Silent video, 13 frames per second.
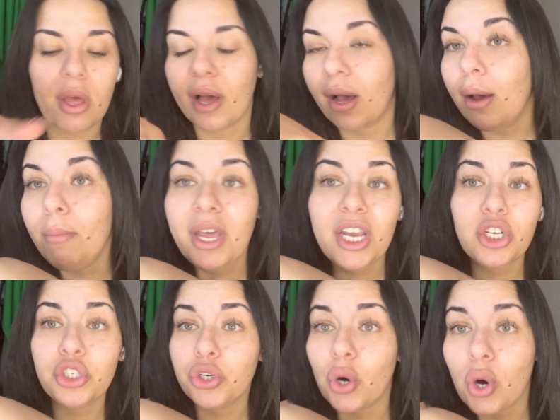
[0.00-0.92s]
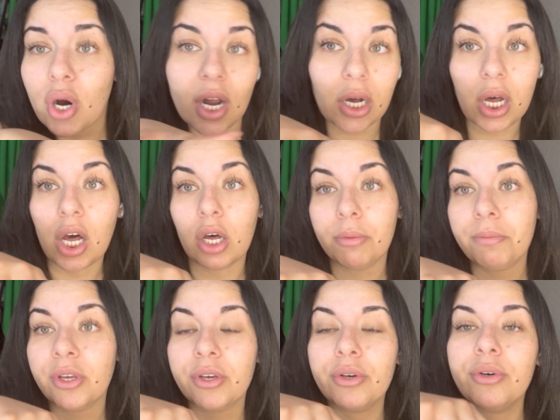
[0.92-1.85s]
I'm like, sure, I'll help
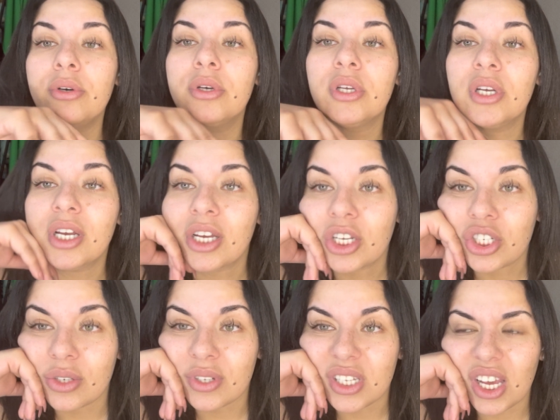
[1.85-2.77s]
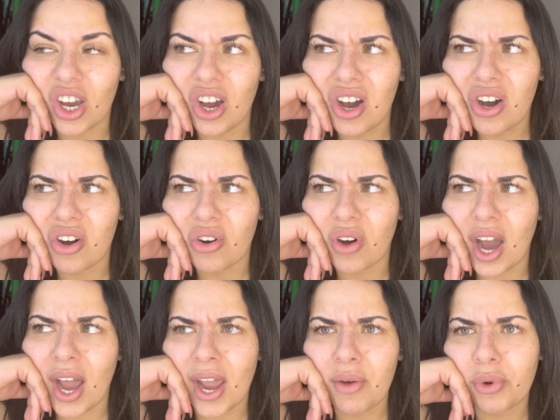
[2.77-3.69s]
you. She was like, oh,
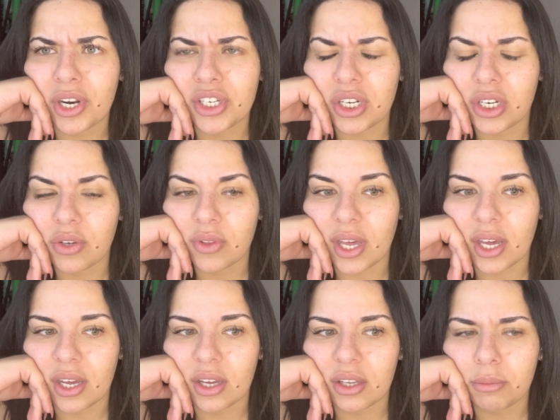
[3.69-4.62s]
I wanted to do that.